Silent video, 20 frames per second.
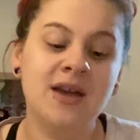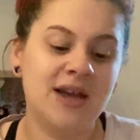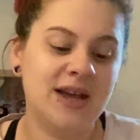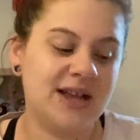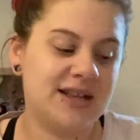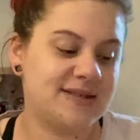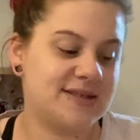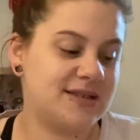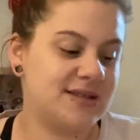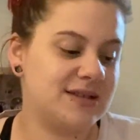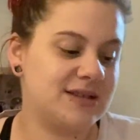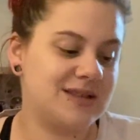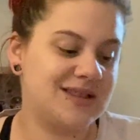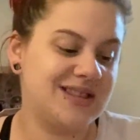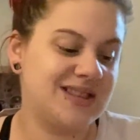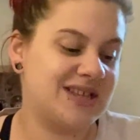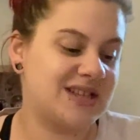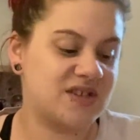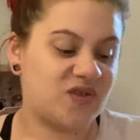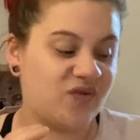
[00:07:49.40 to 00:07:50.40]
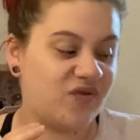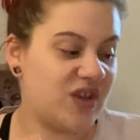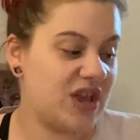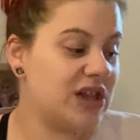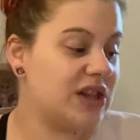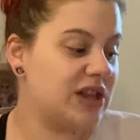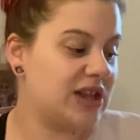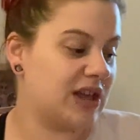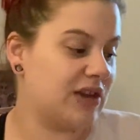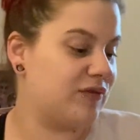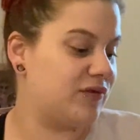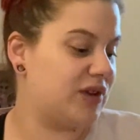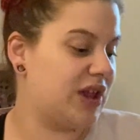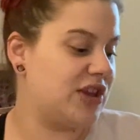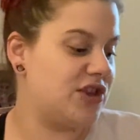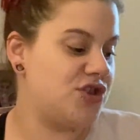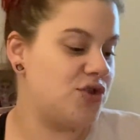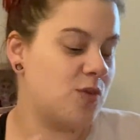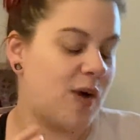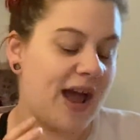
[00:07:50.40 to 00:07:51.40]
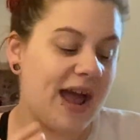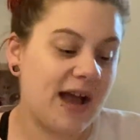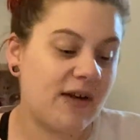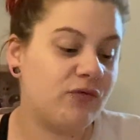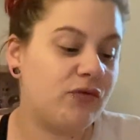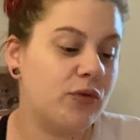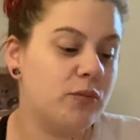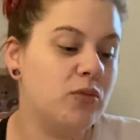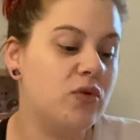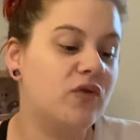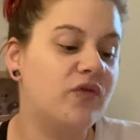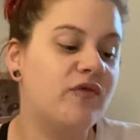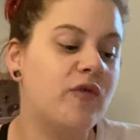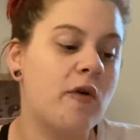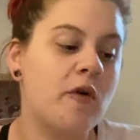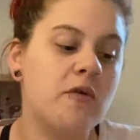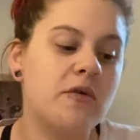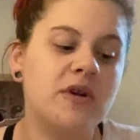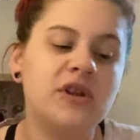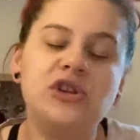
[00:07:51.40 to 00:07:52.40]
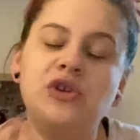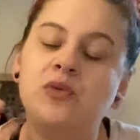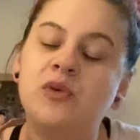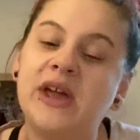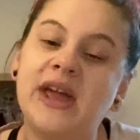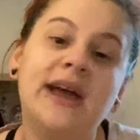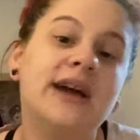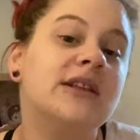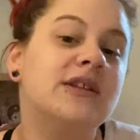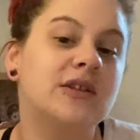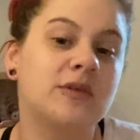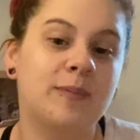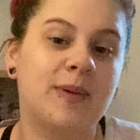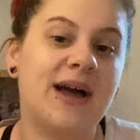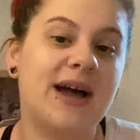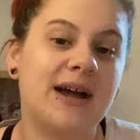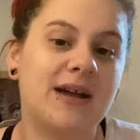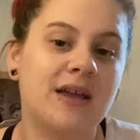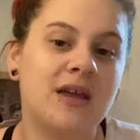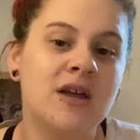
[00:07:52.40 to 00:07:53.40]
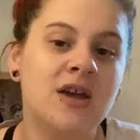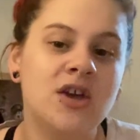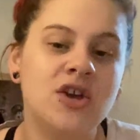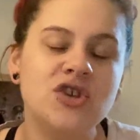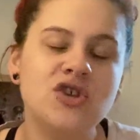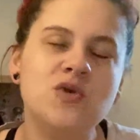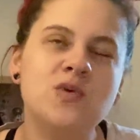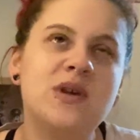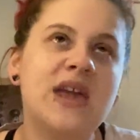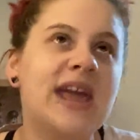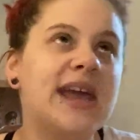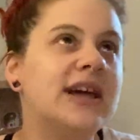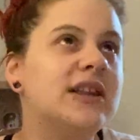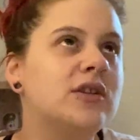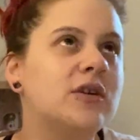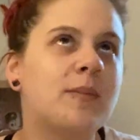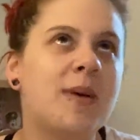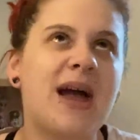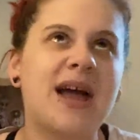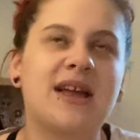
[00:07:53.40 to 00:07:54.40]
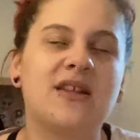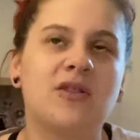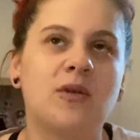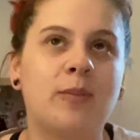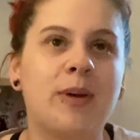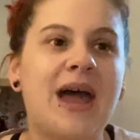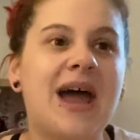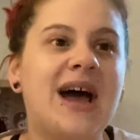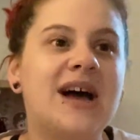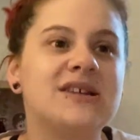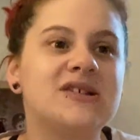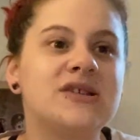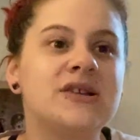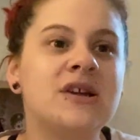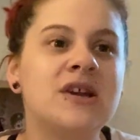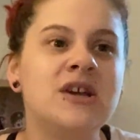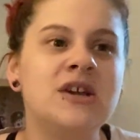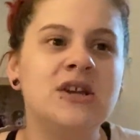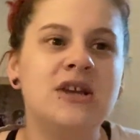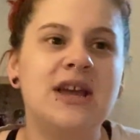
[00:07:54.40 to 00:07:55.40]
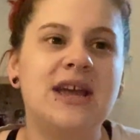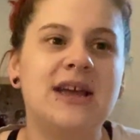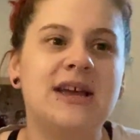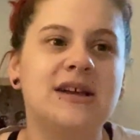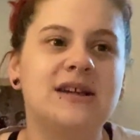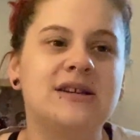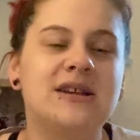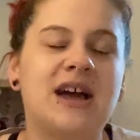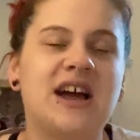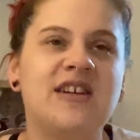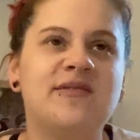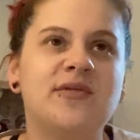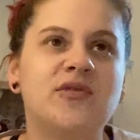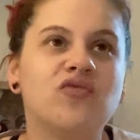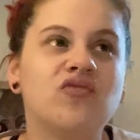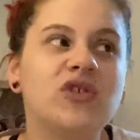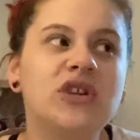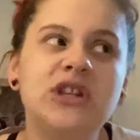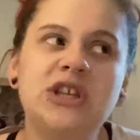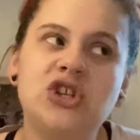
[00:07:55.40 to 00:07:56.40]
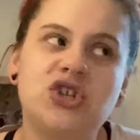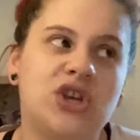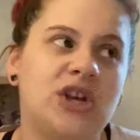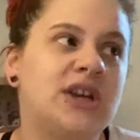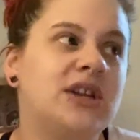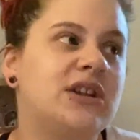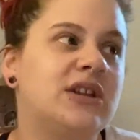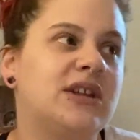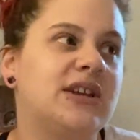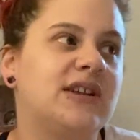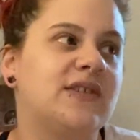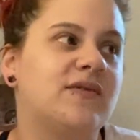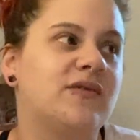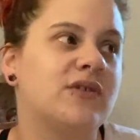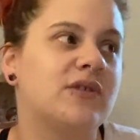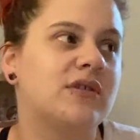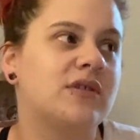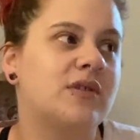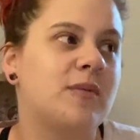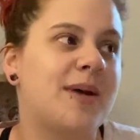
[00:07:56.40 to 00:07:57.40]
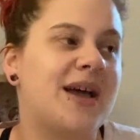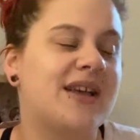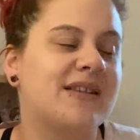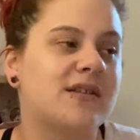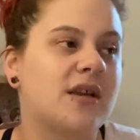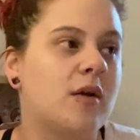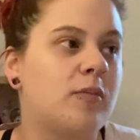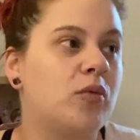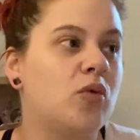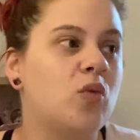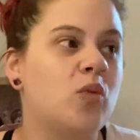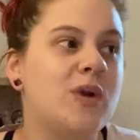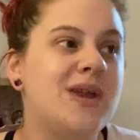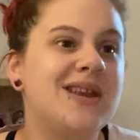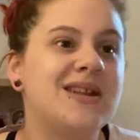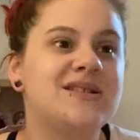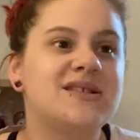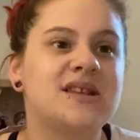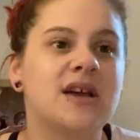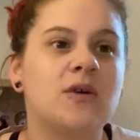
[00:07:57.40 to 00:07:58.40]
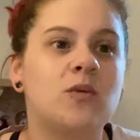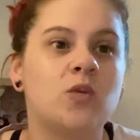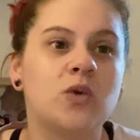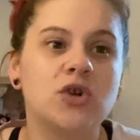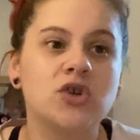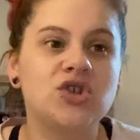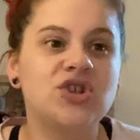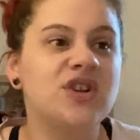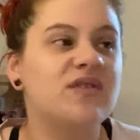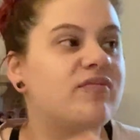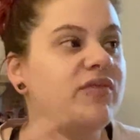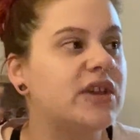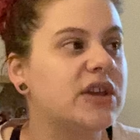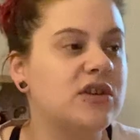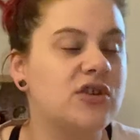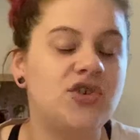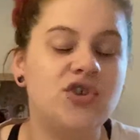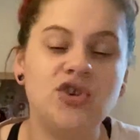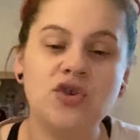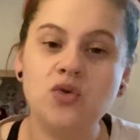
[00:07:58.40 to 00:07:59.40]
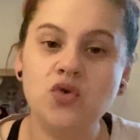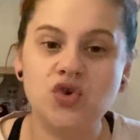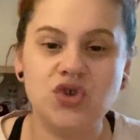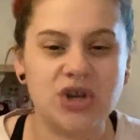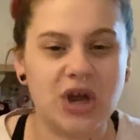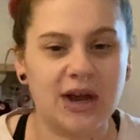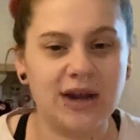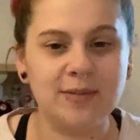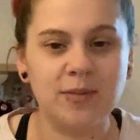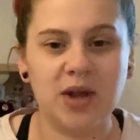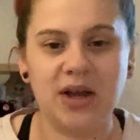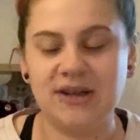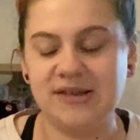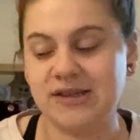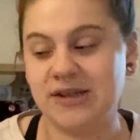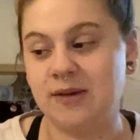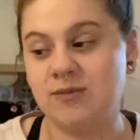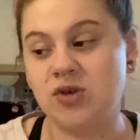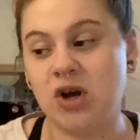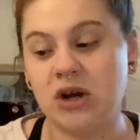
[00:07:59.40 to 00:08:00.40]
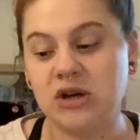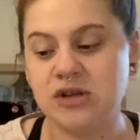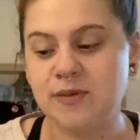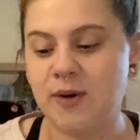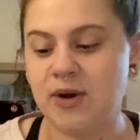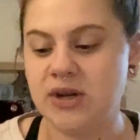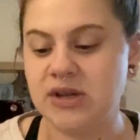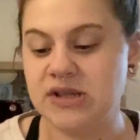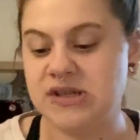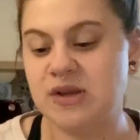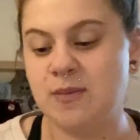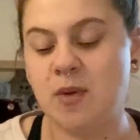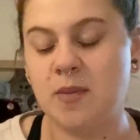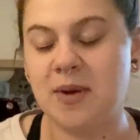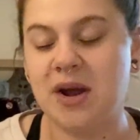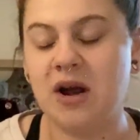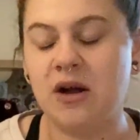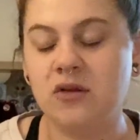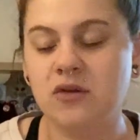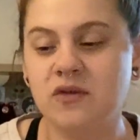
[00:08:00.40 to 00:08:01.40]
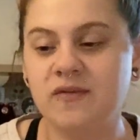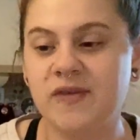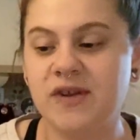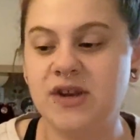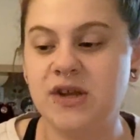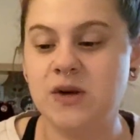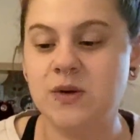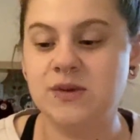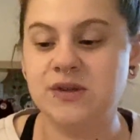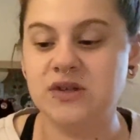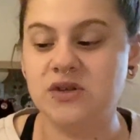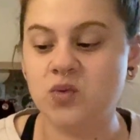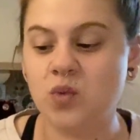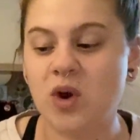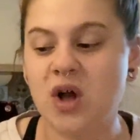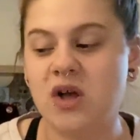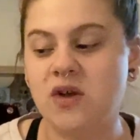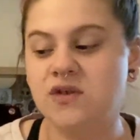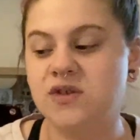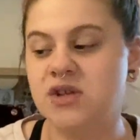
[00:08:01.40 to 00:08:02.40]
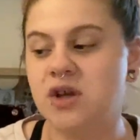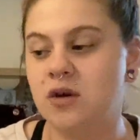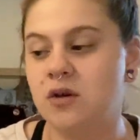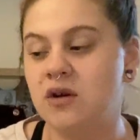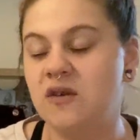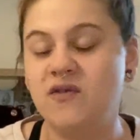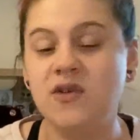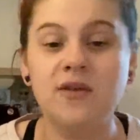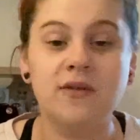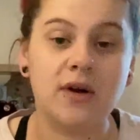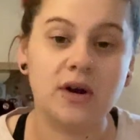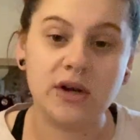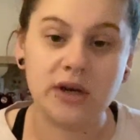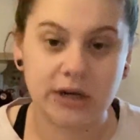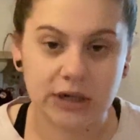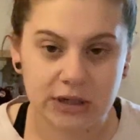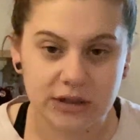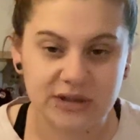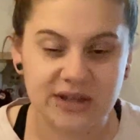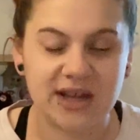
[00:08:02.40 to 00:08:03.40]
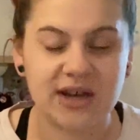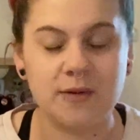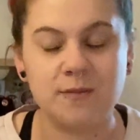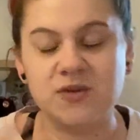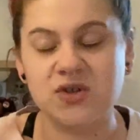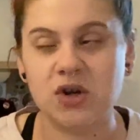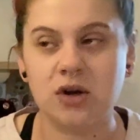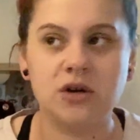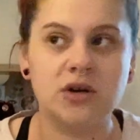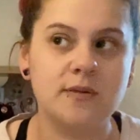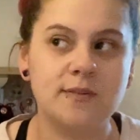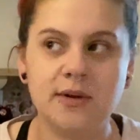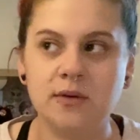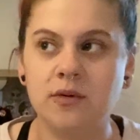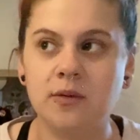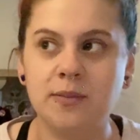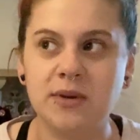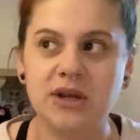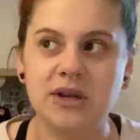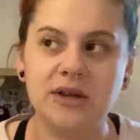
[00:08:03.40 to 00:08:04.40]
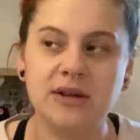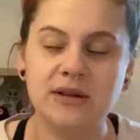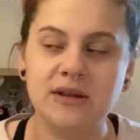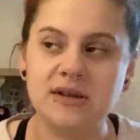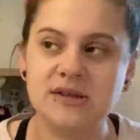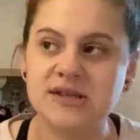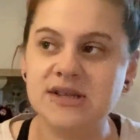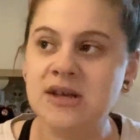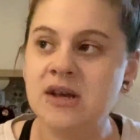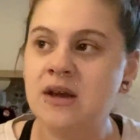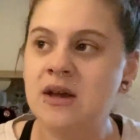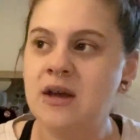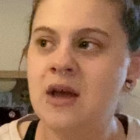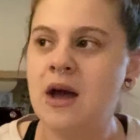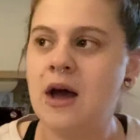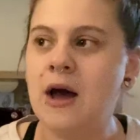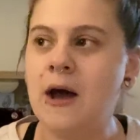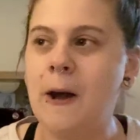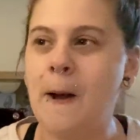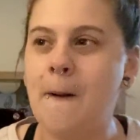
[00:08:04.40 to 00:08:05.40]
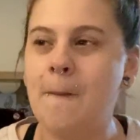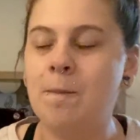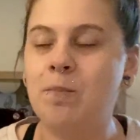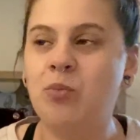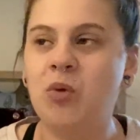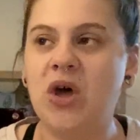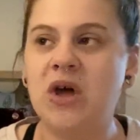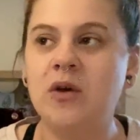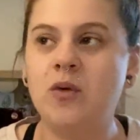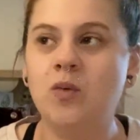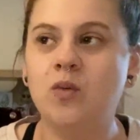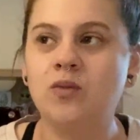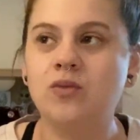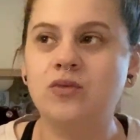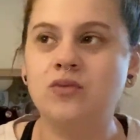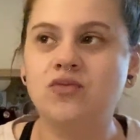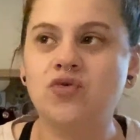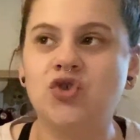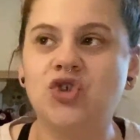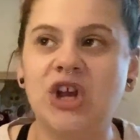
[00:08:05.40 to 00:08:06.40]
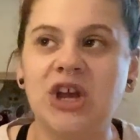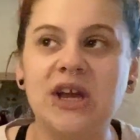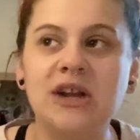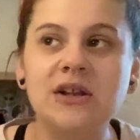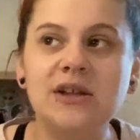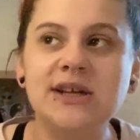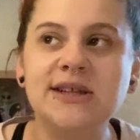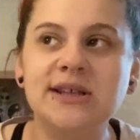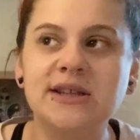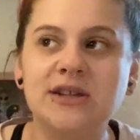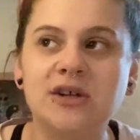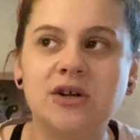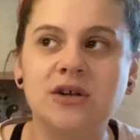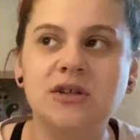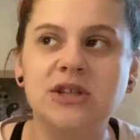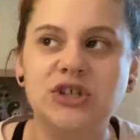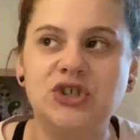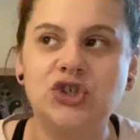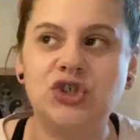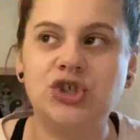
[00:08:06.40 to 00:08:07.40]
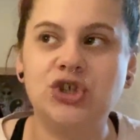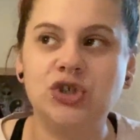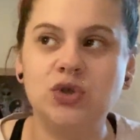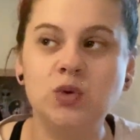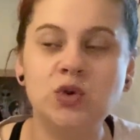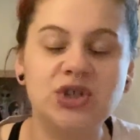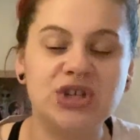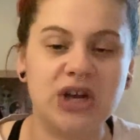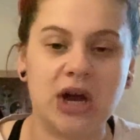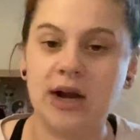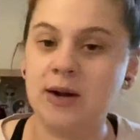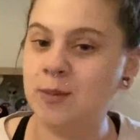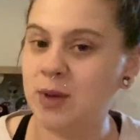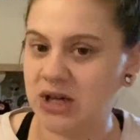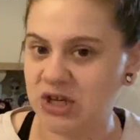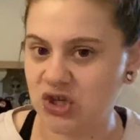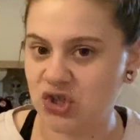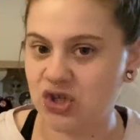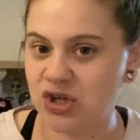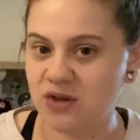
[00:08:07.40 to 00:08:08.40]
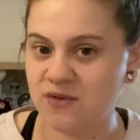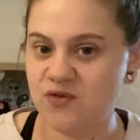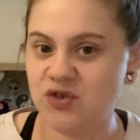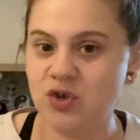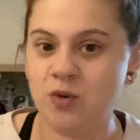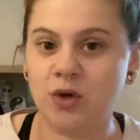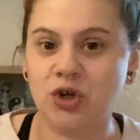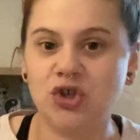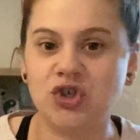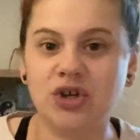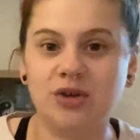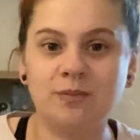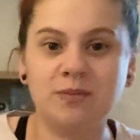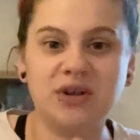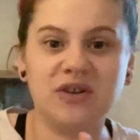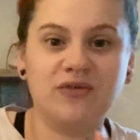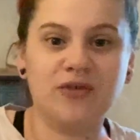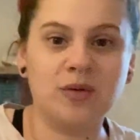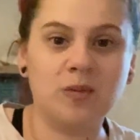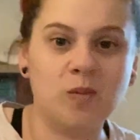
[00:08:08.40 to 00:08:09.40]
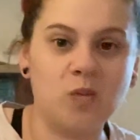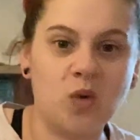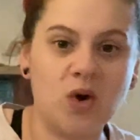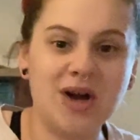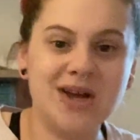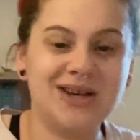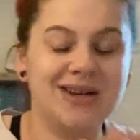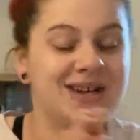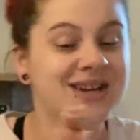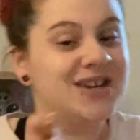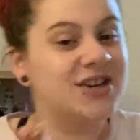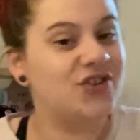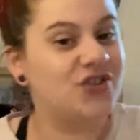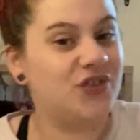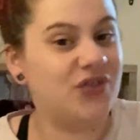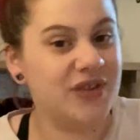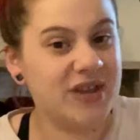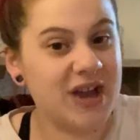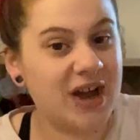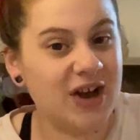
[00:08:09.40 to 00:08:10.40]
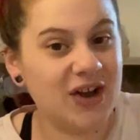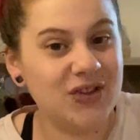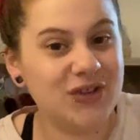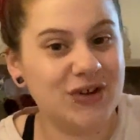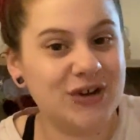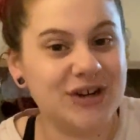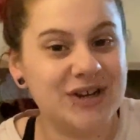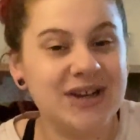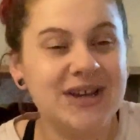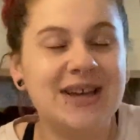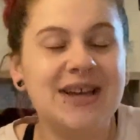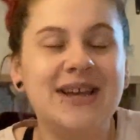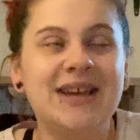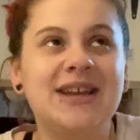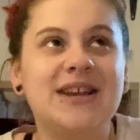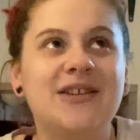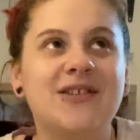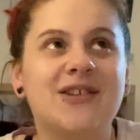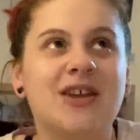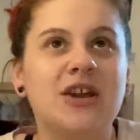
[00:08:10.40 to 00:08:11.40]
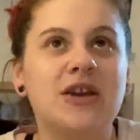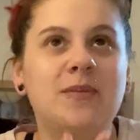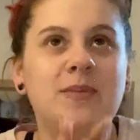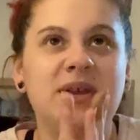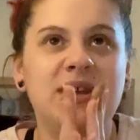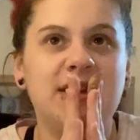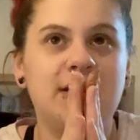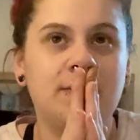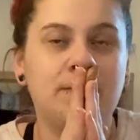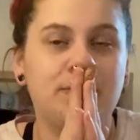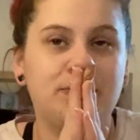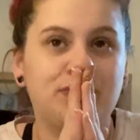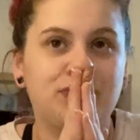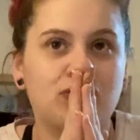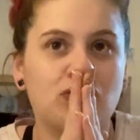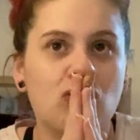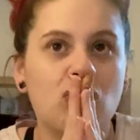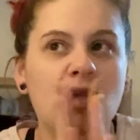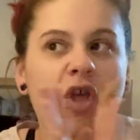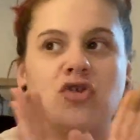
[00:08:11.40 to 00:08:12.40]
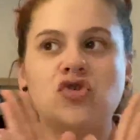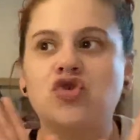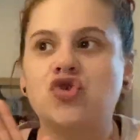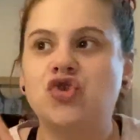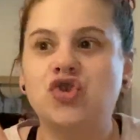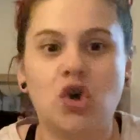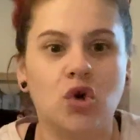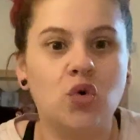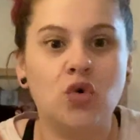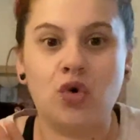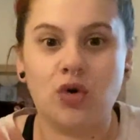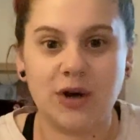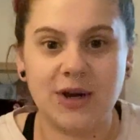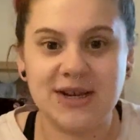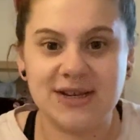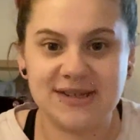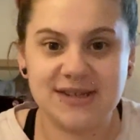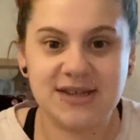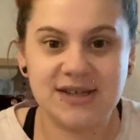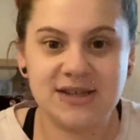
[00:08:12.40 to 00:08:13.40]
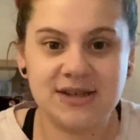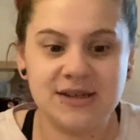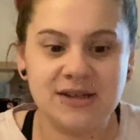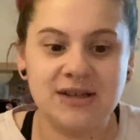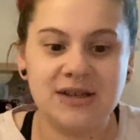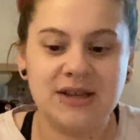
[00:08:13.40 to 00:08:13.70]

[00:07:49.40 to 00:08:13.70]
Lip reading: It's this feeling of like, you have to move forward and you can't look back. You can't look back at the past. And I've been really channeling for the past couple weeks that we're shifting huge timelines, and I've talked about it in some of my other videos as well. So if you've already heard that, I'm sorry to be repeating this. But channeling that there are these huge timeline shifts. You are jumping from one to the other. It is going to be so crazy.